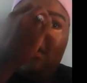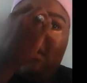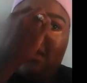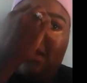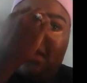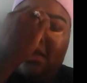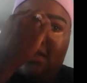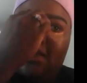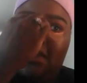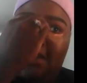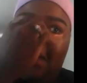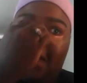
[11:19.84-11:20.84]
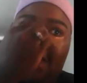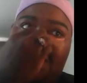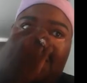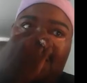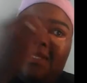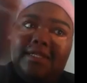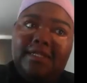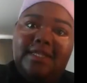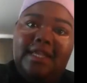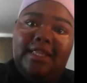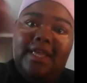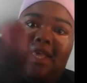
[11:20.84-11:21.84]
And then I just like to
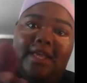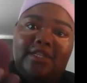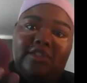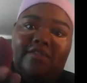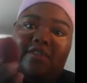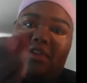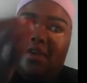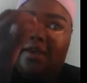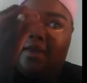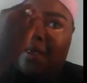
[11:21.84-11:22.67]
take the edge of it